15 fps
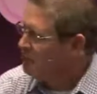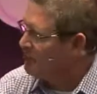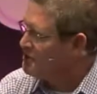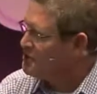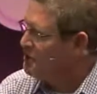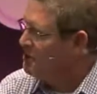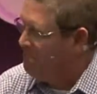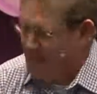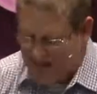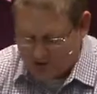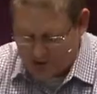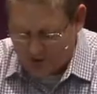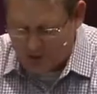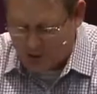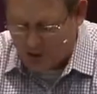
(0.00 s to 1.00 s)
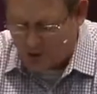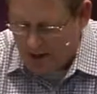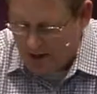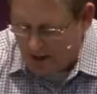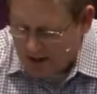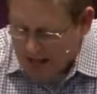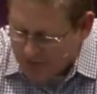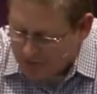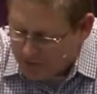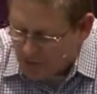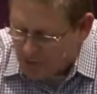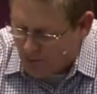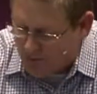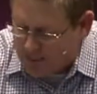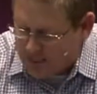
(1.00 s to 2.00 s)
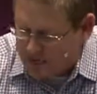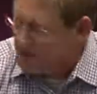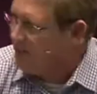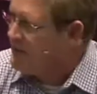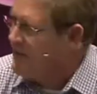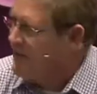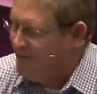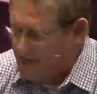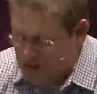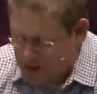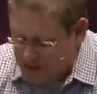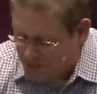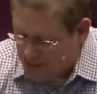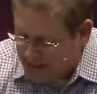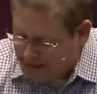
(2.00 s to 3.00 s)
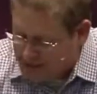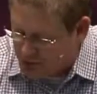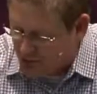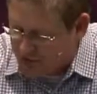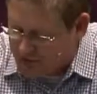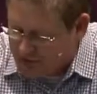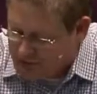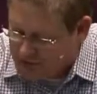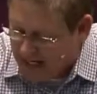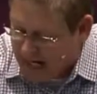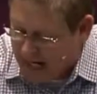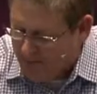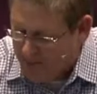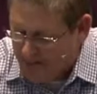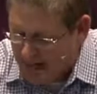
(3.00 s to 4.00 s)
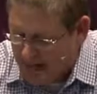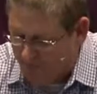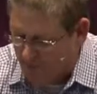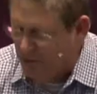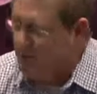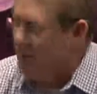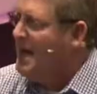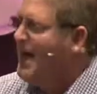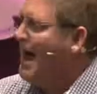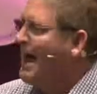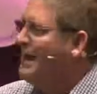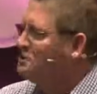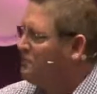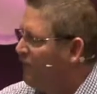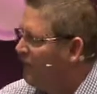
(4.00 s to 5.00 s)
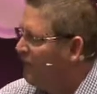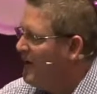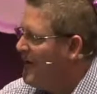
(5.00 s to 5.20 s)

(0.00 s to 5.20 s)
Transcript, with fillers: You'll notice in the passage as well that the grace of giving is placed on the same level as